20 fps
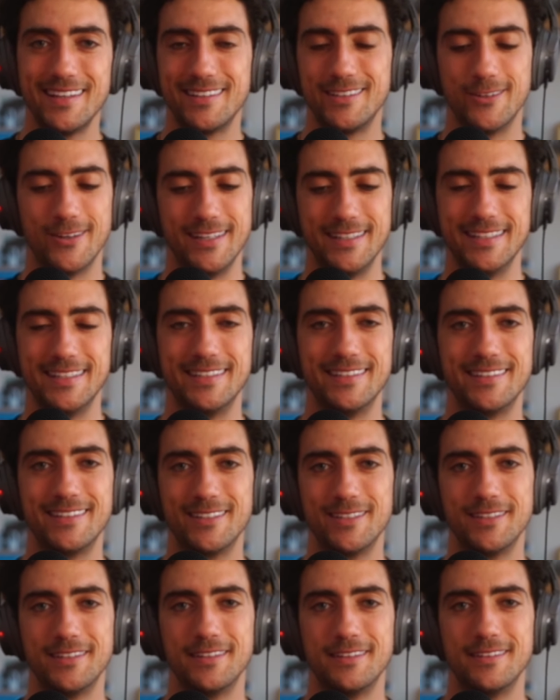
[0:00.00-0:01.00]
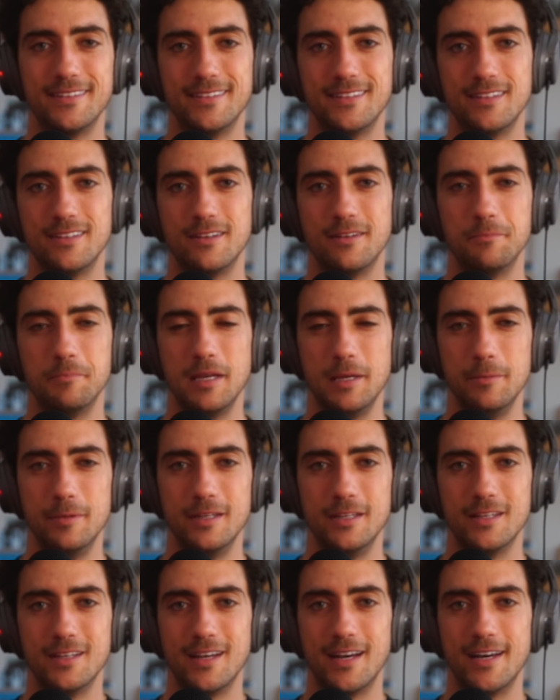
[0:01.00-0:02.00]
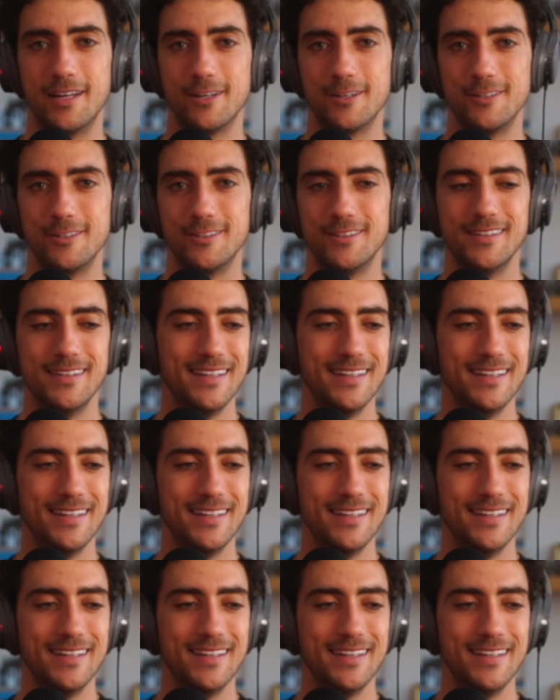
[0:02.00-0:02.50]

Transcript: No, I didn't. Maybe. I don't know.